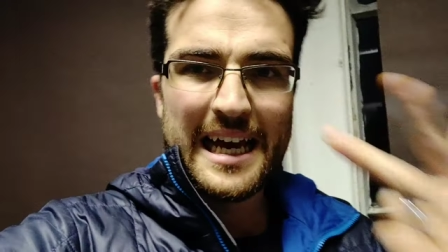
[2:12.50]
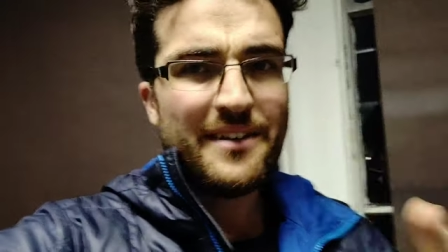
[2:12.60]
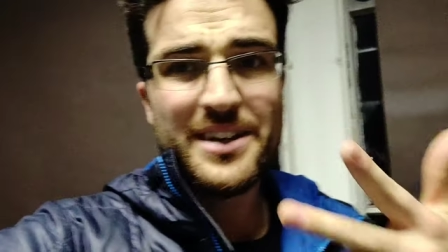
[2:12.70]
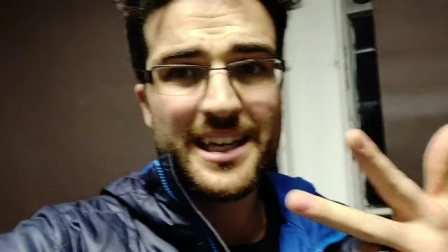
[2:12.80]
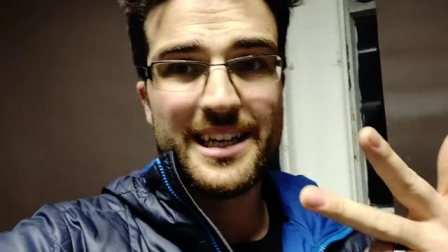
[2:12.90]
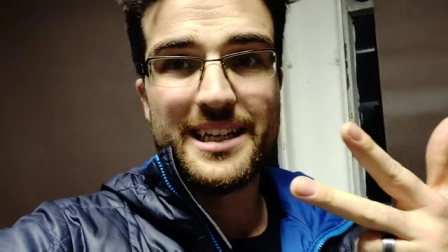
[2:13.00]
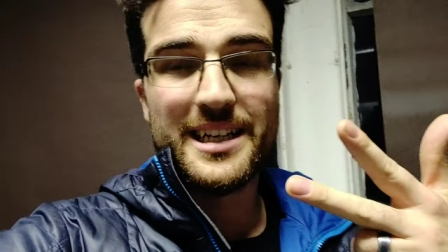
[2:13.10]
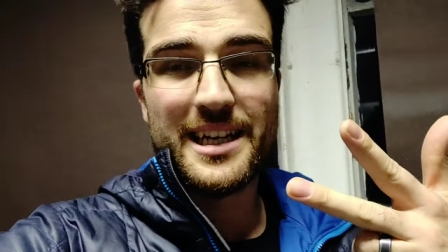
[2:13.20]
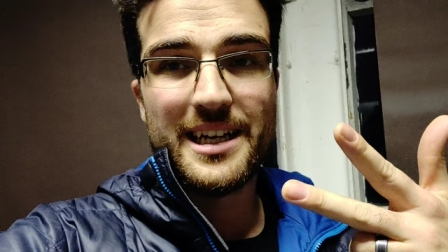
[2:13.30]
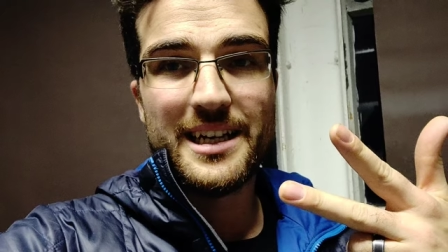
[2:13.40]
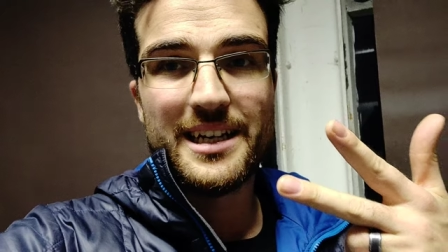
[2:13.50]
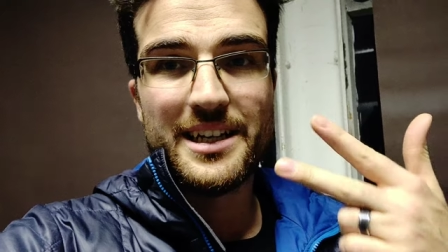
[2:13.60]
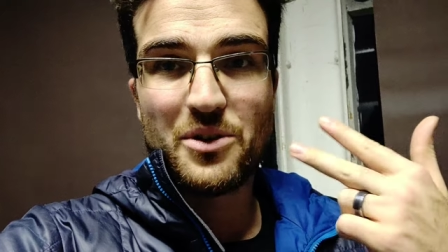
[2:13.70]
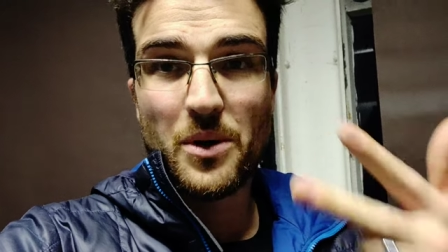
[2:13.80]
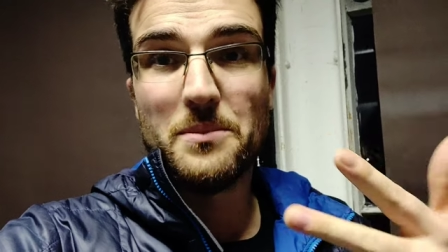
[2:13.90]
having uh,
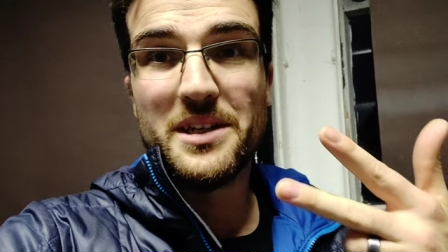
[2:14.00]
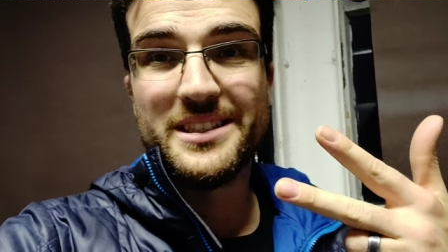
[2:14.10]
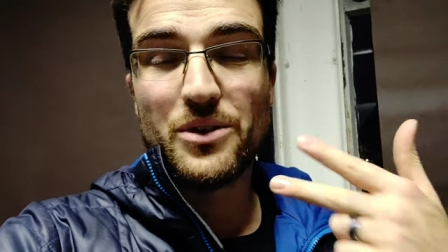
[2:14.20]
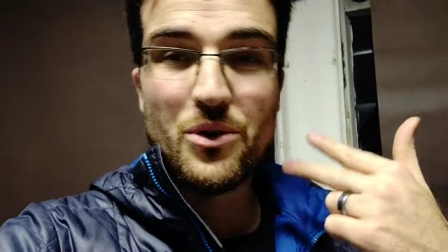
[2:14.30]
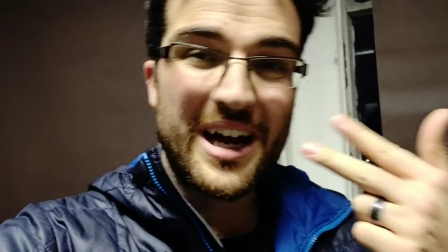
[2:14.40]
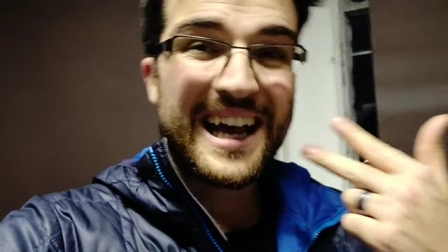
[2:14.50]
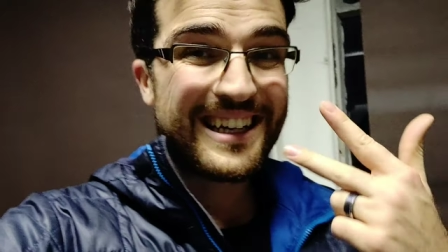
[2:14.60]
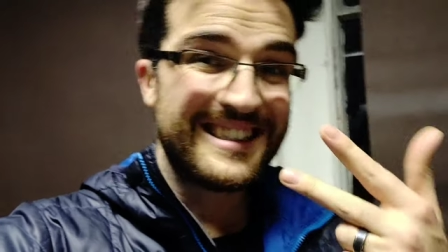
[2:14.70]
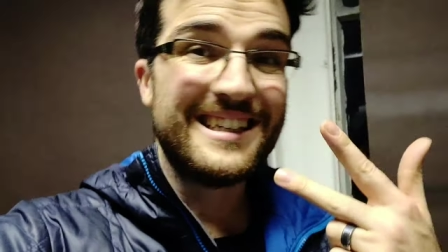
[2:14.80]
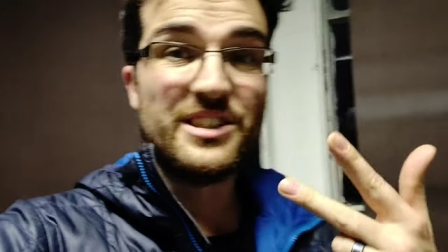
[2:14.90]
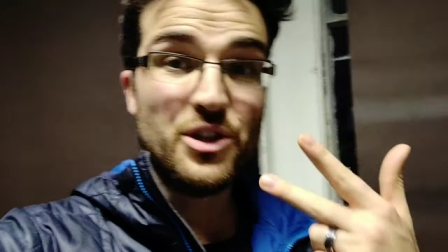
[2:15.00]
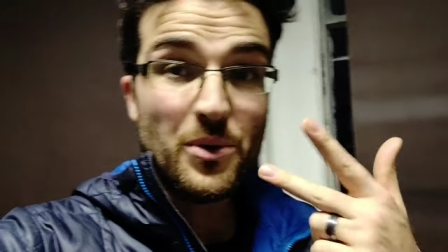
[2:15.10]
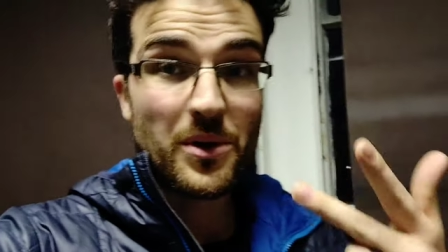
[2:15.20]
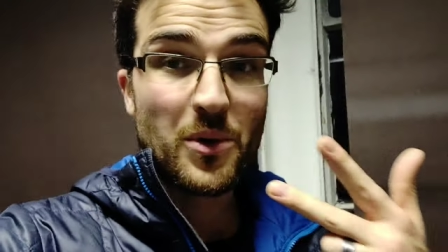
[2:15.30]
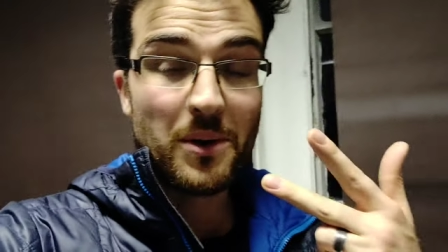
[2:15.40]
equipment or access
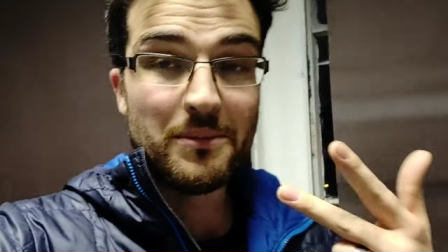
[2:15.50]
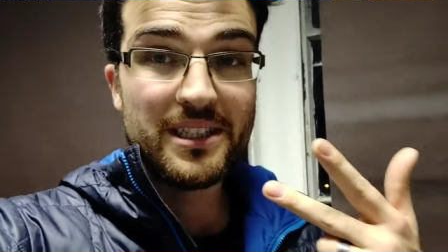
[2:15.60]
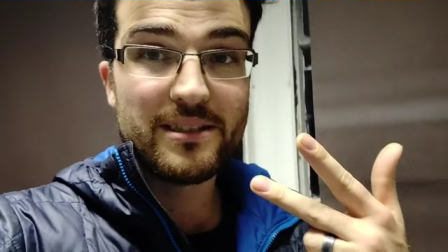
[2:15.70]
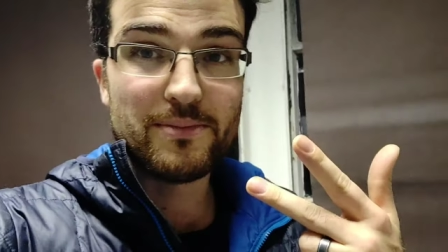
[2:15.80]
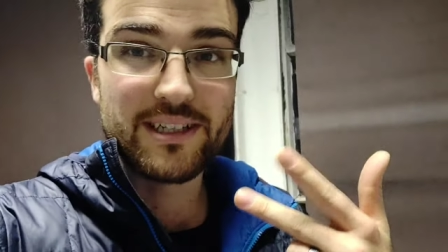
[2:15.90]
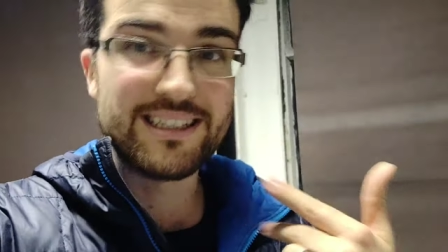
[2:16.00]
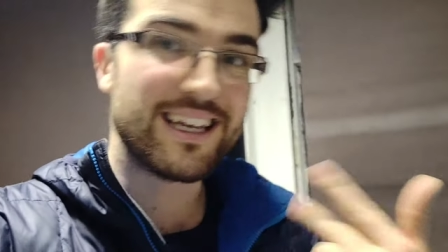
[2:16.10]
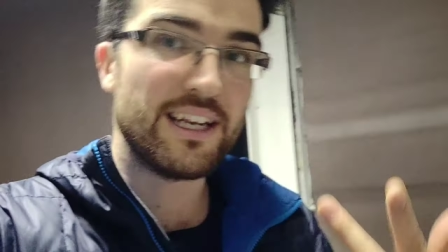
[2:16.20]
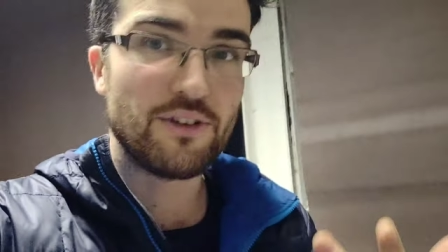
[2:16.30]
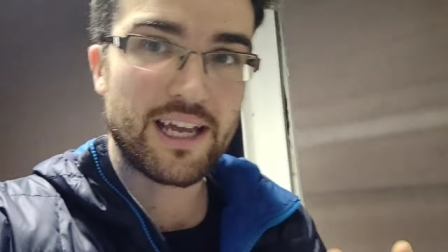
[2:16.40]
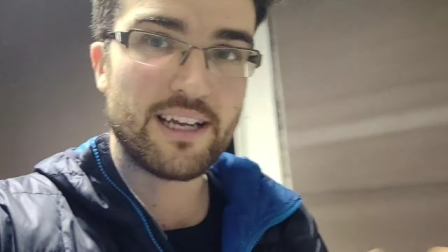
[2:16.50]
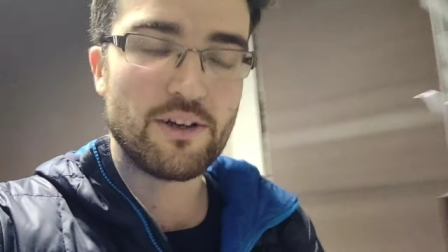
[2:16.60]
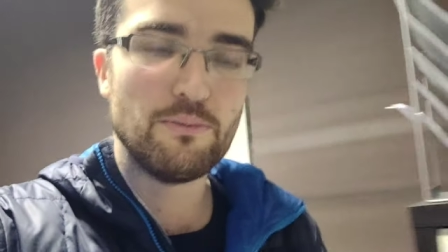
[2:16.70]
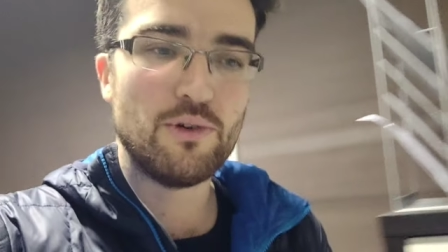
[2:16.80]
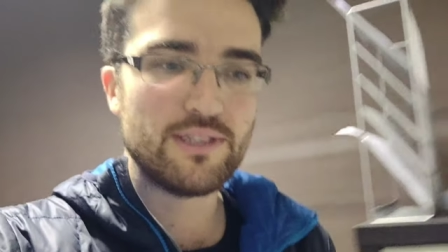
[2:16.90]
to equipment, because again, you can
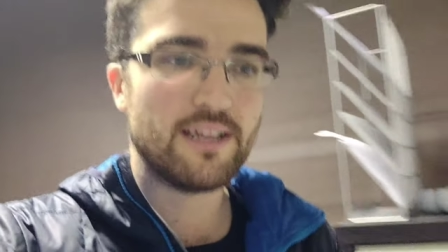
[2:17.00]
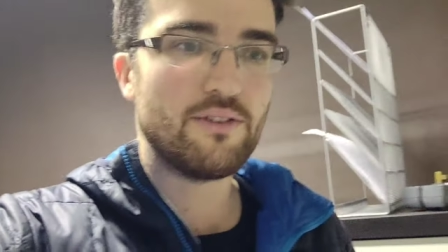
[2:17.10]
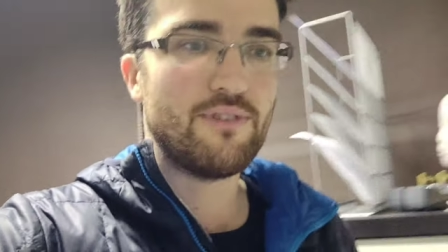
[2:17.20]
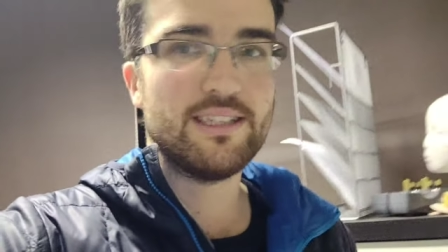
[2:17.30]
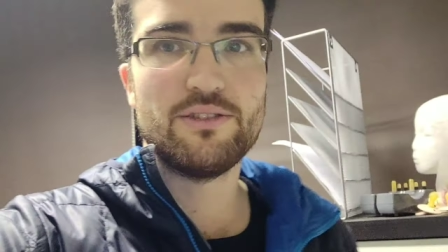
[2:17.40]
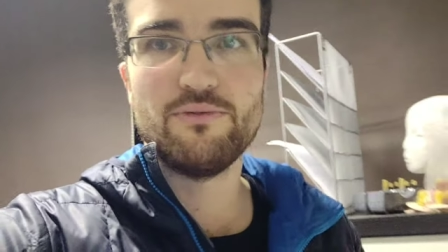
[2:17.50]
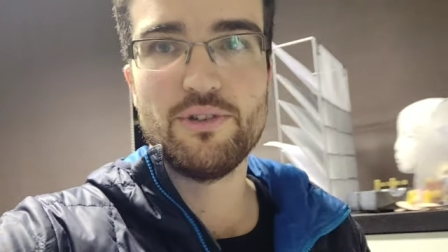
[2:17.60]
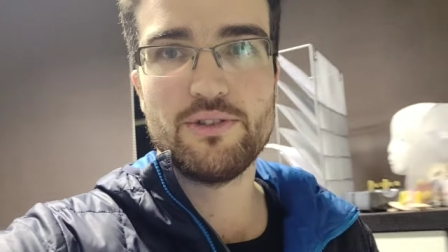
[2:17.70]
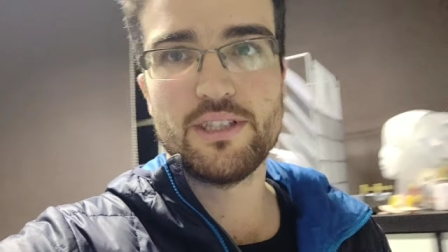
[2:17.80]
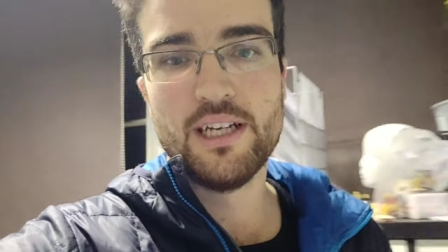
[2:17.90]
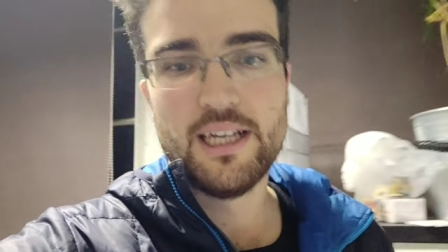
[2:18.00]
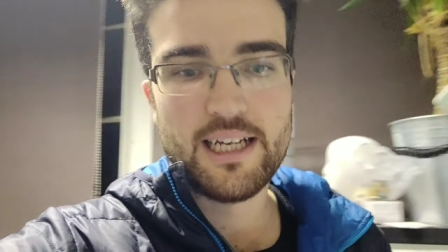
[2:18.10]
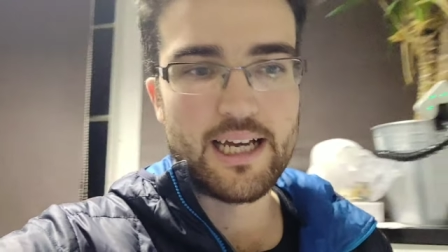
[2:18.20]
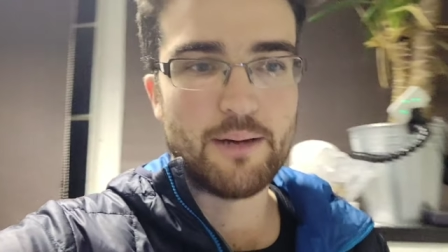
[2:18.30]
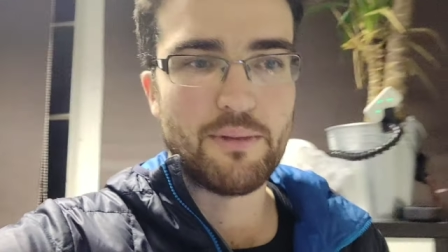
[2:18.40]
go more down the rental route.
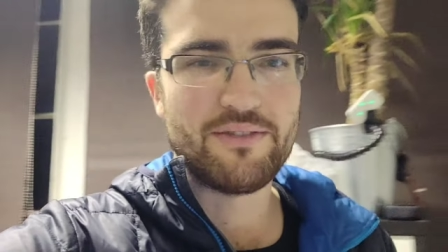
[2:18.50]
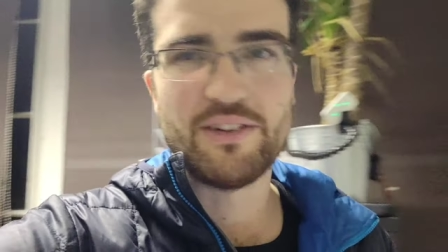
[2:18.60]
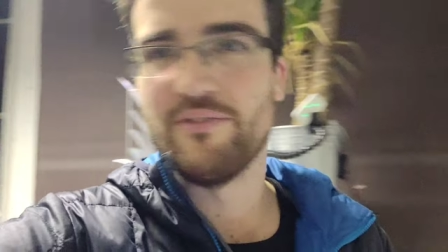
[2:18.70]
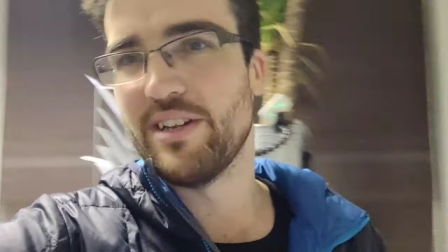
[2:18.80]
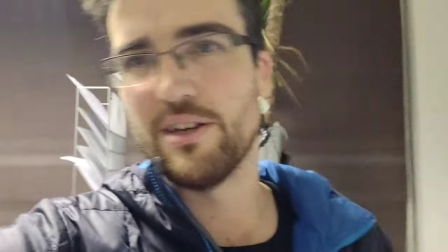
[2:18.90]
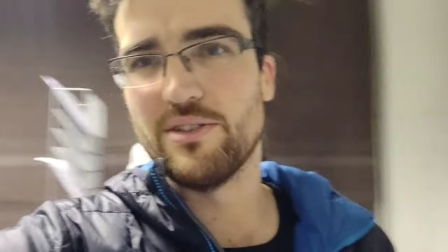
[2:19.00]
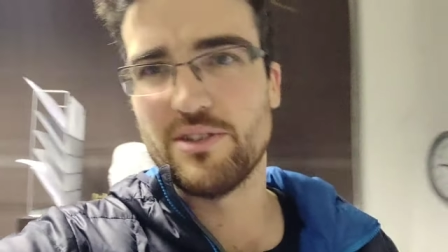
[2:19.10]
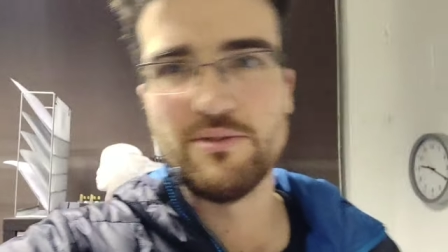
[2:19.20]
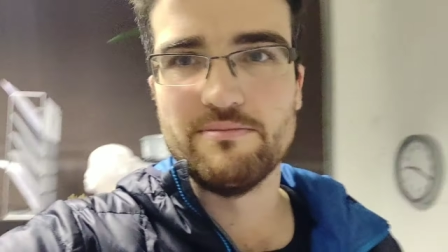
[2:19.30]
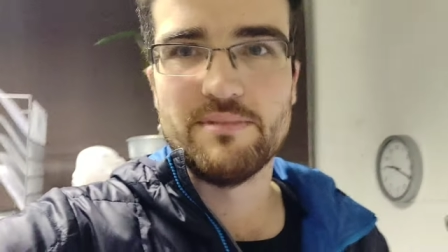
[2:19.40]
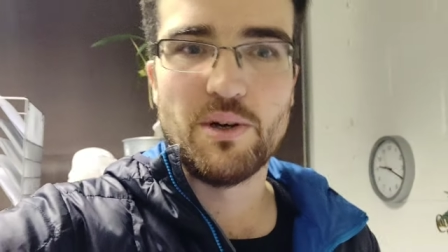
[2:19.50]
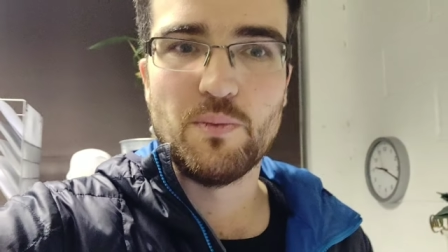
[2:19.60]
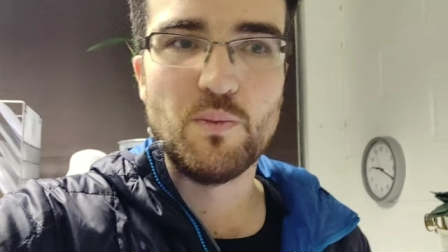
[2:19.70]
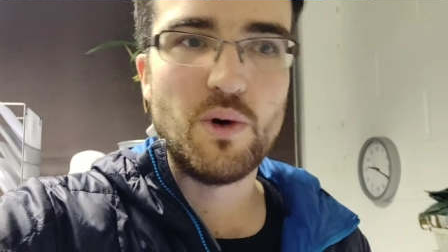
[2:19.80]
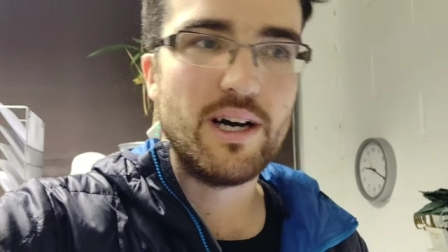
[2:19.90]
Um, I've done videos on
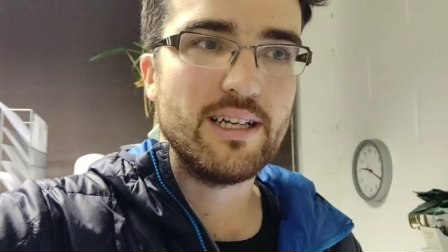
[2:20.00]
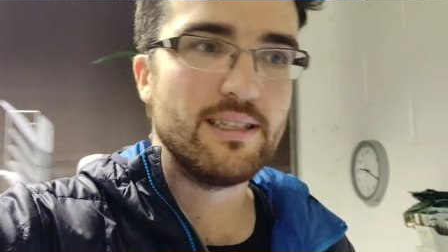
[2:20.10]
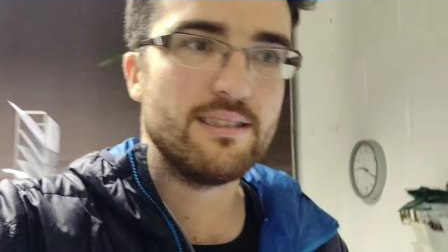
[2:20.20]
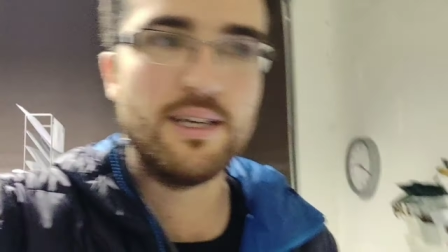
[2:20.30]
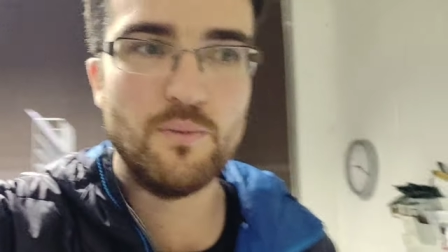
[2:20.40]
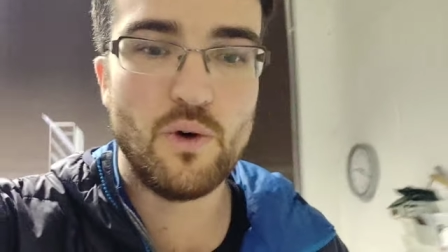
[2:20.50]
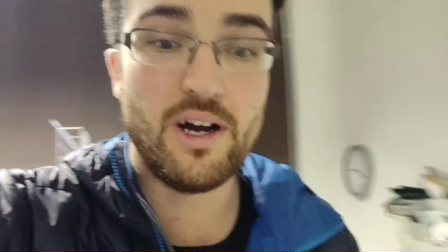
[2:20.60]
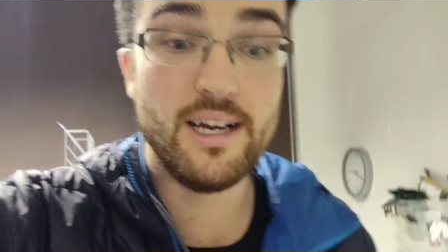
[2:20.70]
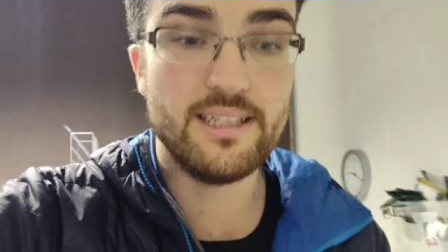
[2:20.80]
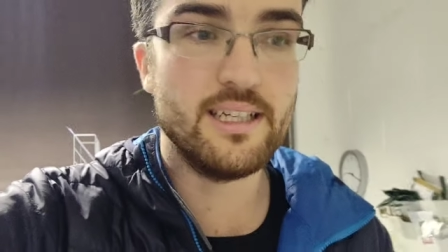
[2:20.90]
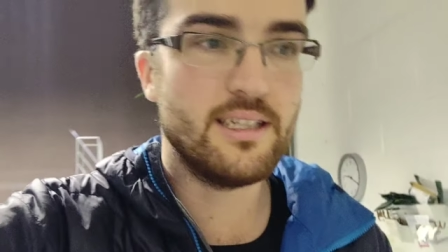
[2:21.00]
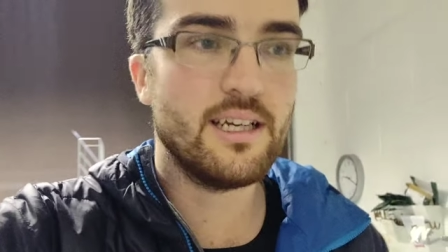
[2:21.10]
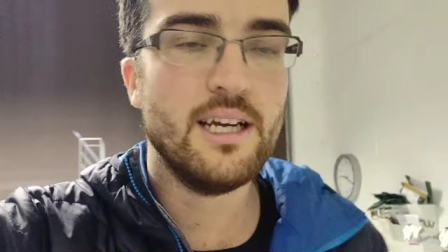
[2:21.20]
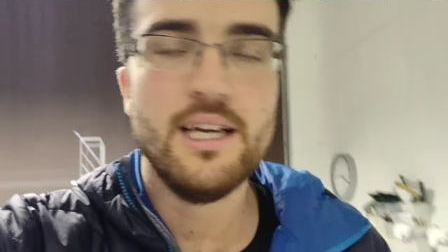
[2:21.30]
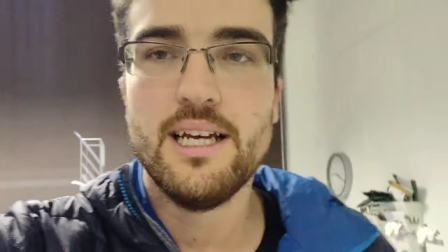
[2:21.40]
on why and what I did,